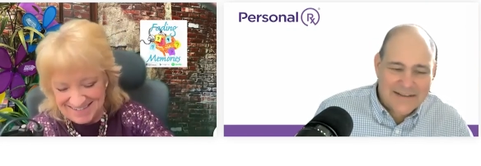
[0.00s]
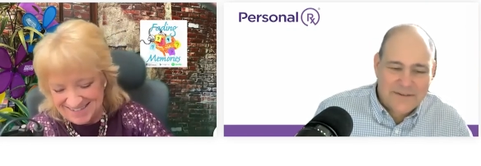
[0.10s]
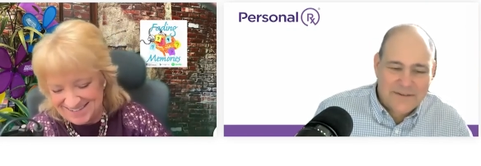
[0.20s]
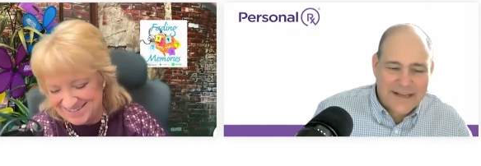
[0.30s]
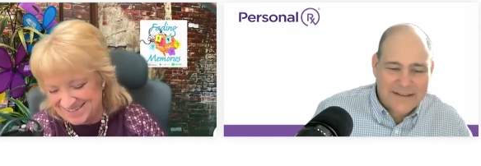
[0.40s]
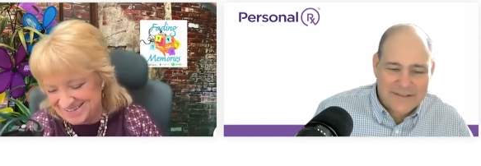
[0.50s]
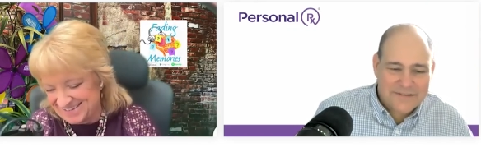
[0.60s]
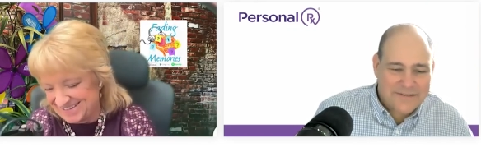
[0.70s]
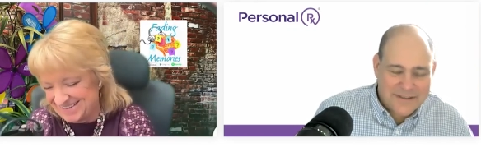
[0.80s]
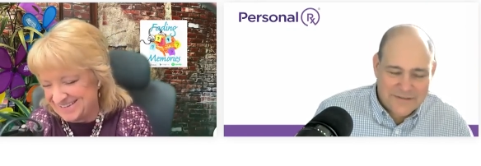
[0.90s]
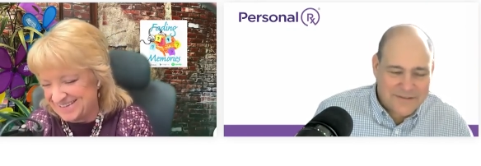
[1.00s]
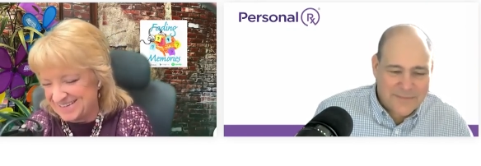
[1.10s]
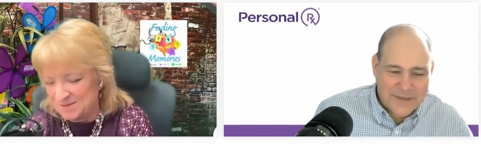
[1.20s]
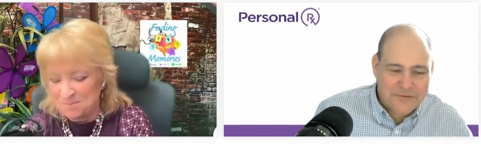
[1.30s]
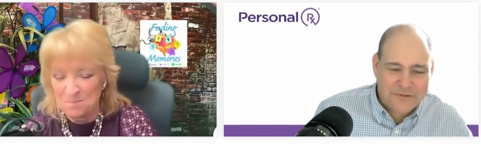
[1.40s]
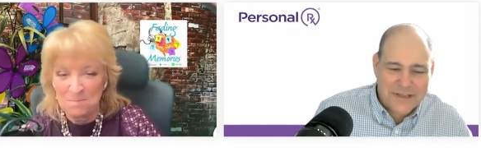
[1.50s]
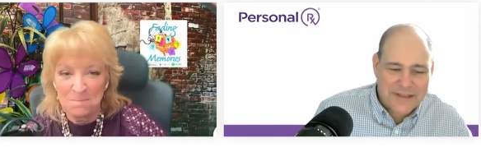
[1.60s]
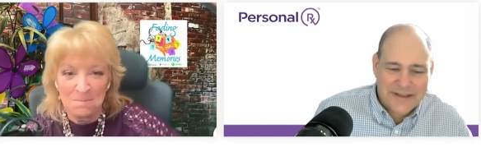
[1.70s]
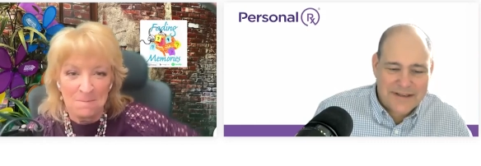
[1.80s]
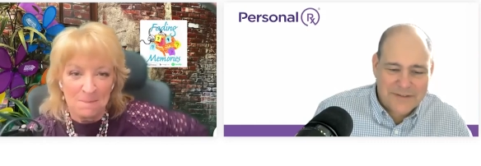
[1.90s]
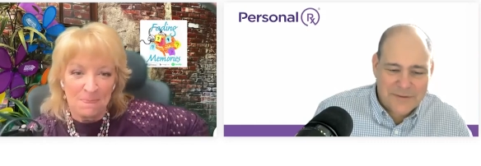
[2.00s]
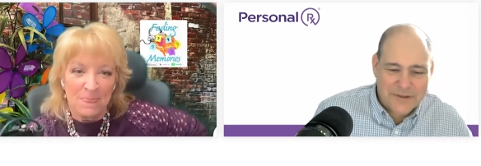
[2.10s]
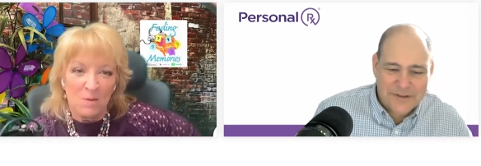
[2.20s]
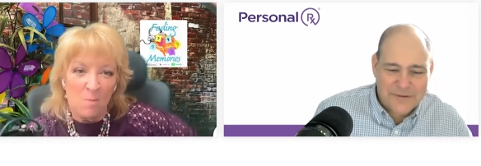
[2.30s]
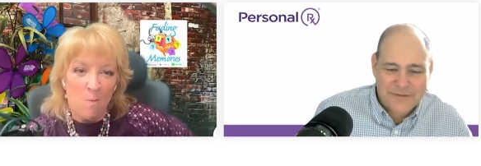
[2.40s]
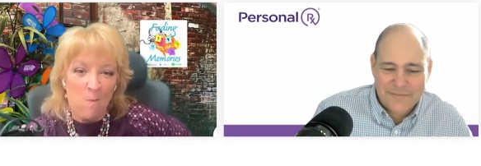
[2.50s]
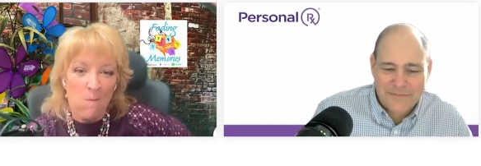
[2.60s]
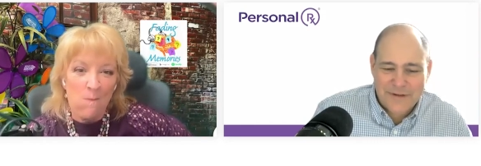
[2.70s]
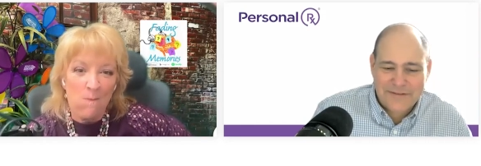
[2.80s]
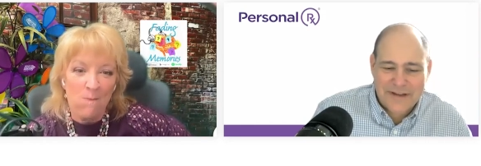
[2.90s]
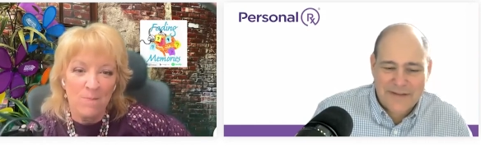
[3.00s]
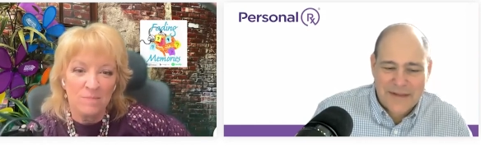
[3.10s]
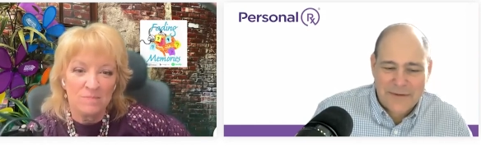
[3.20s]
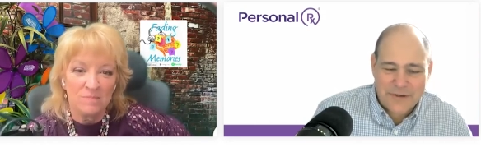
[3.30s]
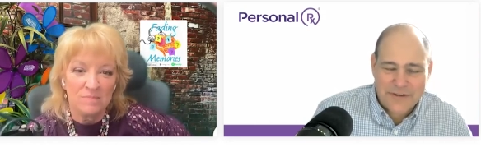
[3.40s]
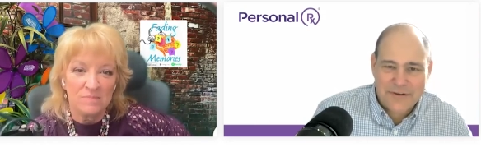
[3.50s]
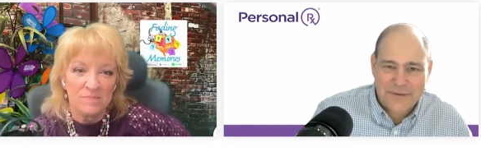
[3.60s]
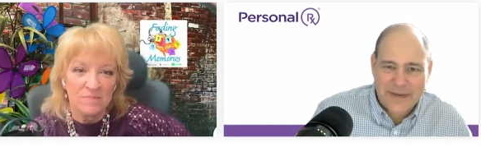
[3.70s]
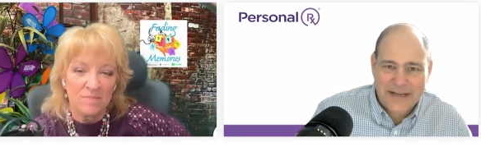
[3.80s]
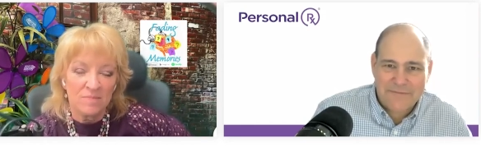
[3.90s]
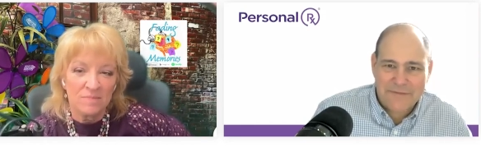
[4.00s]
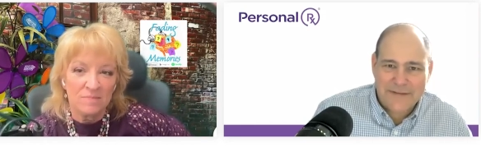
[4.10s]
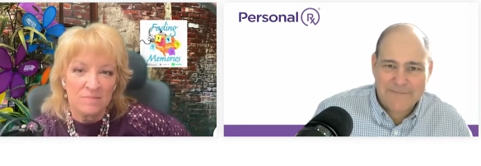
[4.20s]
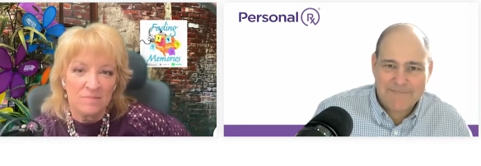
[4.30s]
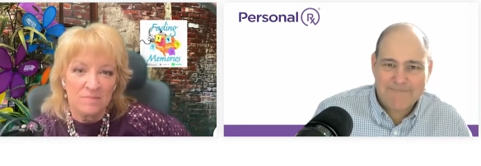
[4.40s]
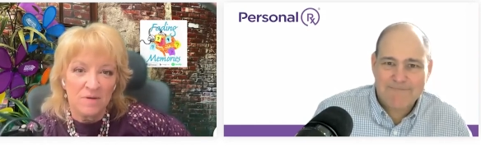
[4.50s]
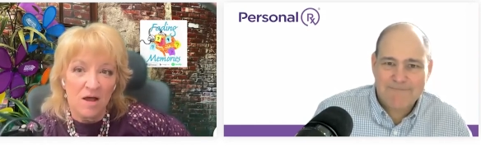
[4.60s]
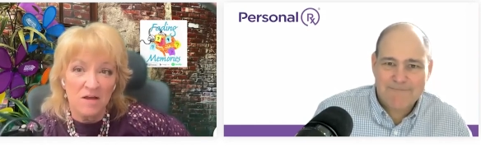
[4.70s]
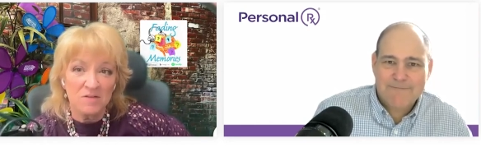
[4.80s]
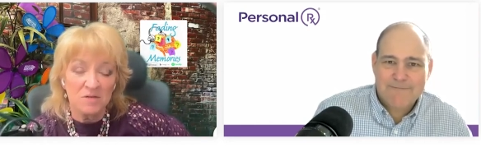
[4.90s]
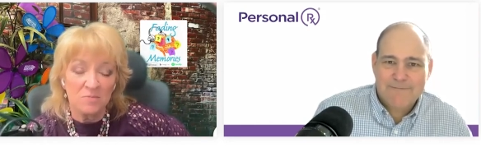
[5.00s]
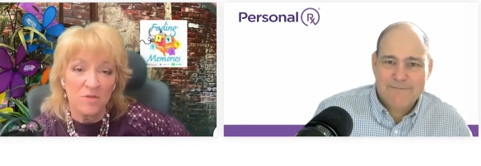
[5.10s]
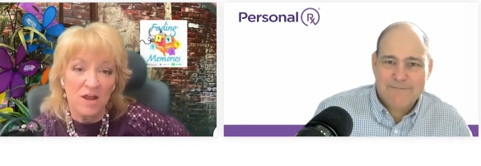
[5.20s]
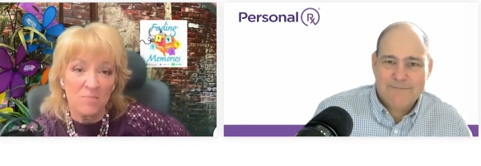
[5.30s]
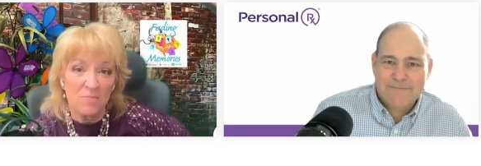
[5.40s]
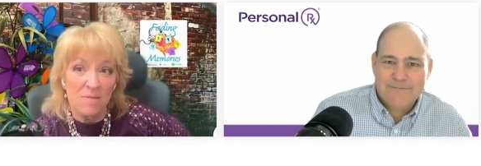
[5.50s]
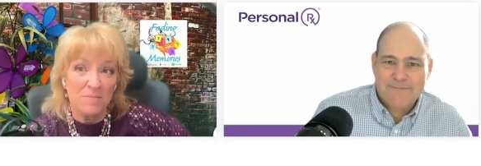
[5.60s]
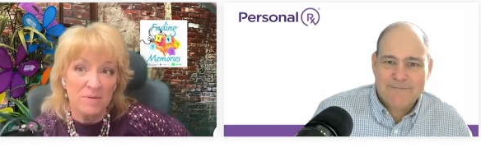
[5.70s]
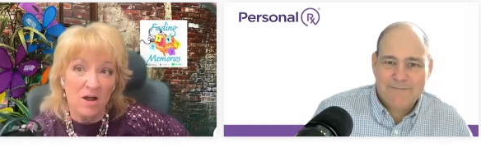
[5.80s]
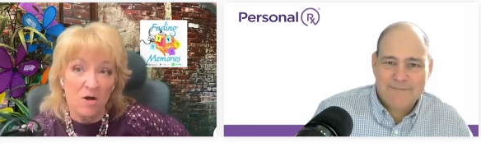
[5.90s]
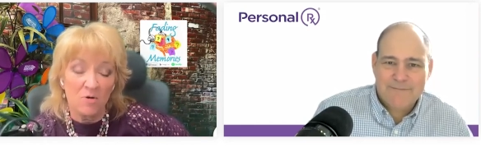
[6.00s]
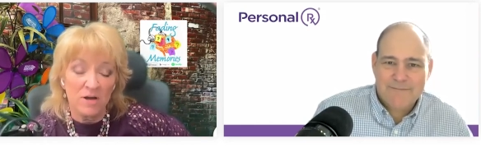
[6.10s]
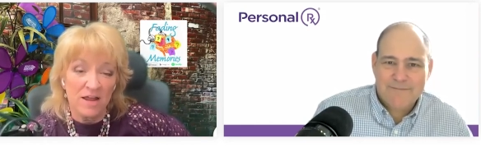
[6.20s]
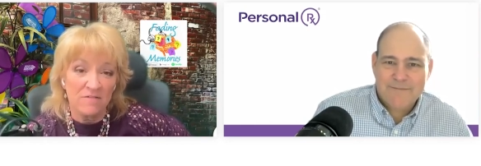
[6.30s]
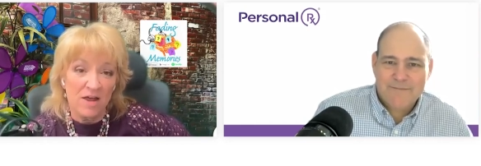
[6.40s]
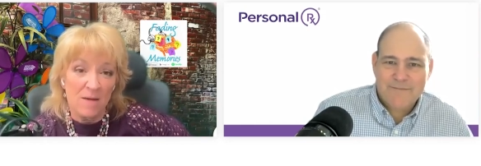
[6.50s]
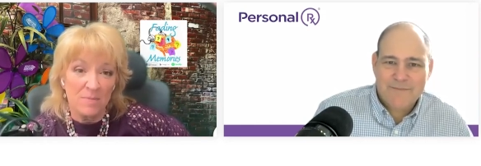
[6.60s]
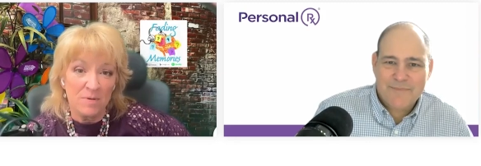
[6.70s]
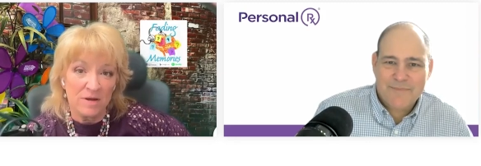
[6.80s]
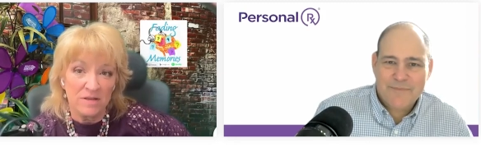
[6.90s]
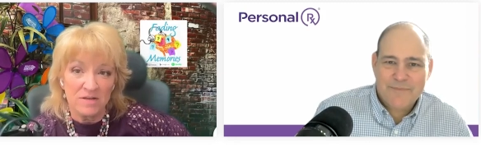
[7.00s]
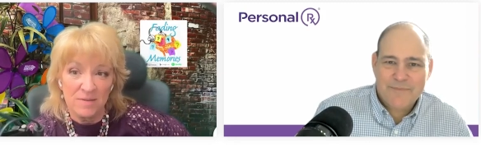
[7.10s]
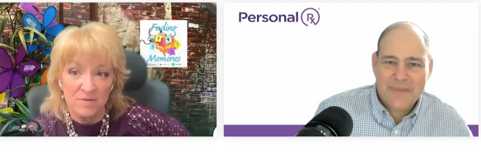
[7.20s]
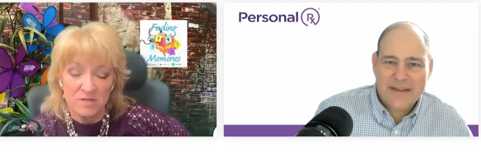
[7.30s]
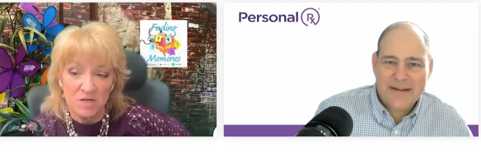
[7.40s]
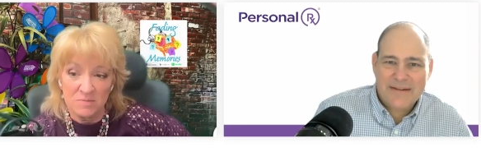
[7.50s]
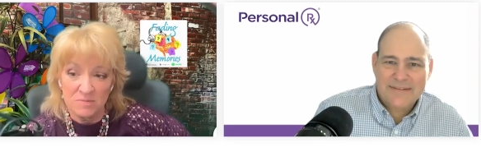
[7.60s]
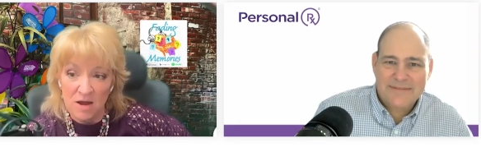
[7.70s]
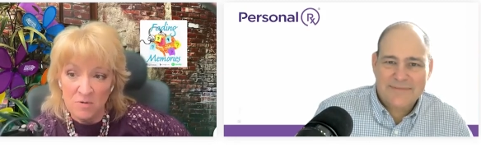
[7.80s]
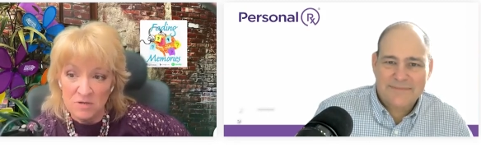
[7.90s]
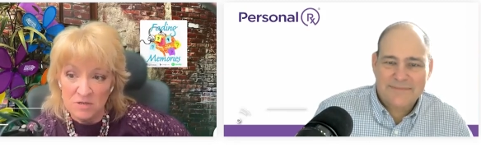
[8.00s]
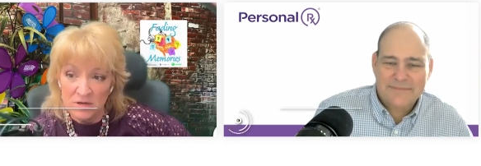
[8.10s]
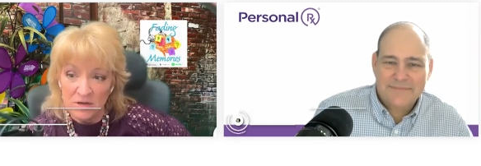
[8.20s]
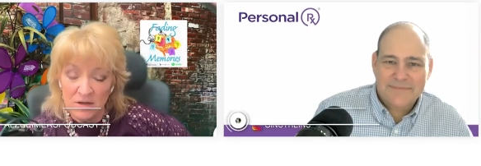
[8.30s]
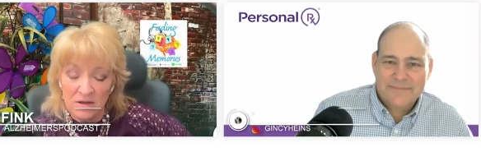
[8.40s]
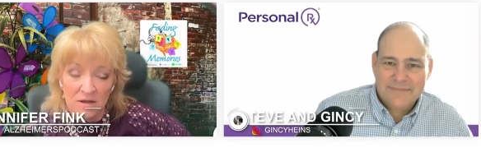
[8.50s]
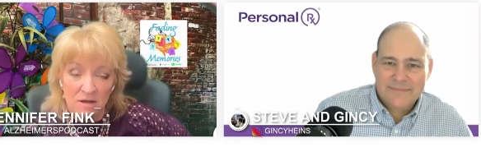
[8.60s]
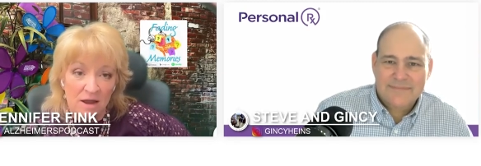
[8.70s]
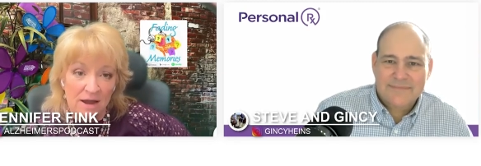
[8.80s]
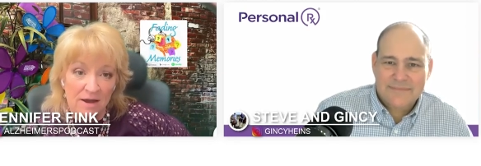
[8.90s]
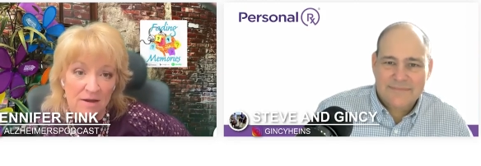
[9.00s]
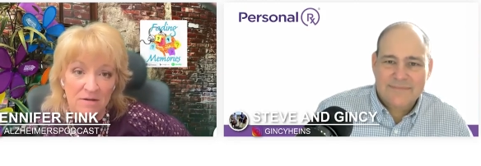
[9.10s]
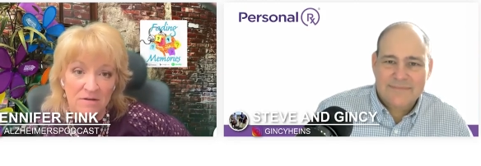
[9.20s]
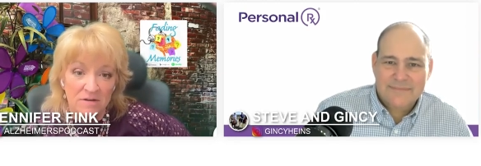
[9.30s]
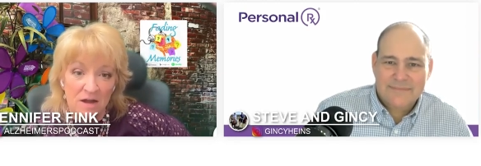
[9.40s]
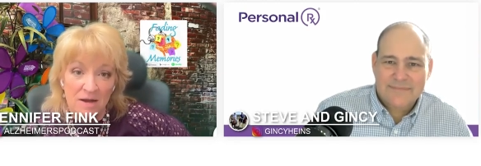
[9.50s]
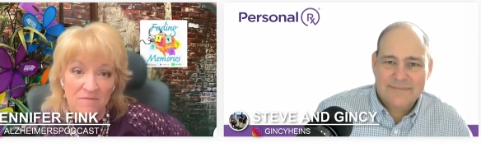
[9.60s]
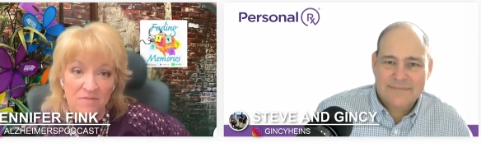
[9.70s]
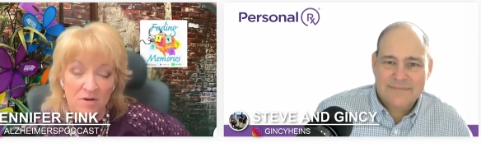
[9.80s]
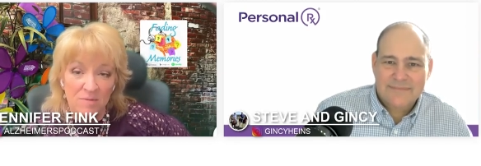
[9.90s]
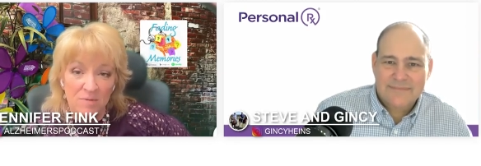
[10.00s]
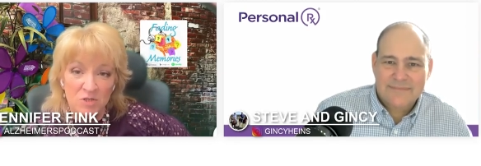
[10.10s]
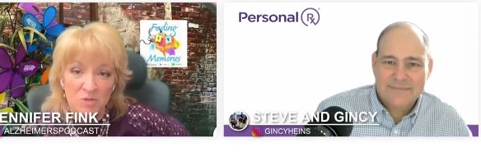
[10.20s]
Speaker 1: right. There's there's some interesting things that we're doing, some fun stuff that we're doing to make it fun.
Speaker 2: Awesome. Well, that'll probably already have happened by the time this comes out. And I very much